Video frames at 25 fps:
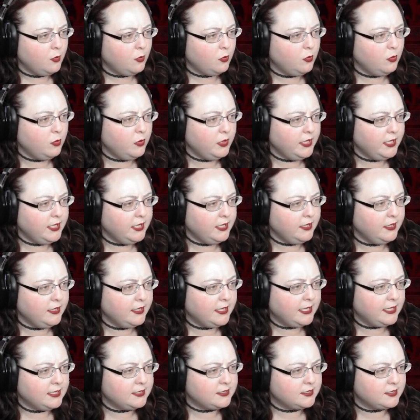We
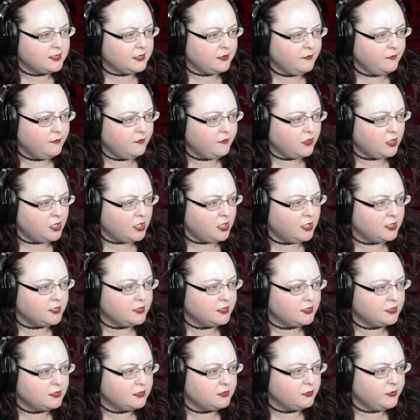get some
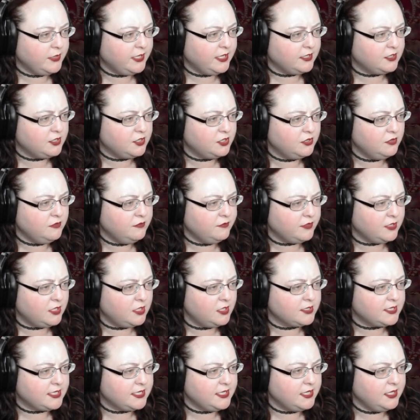flaws. We get 2
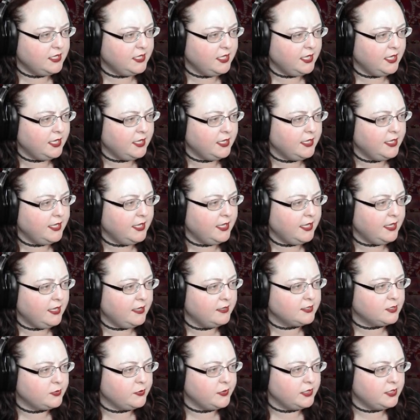flaws, I think.
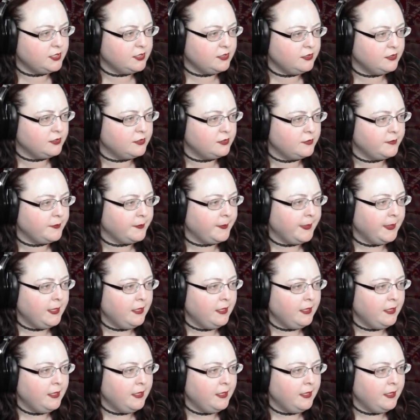Yes, we do.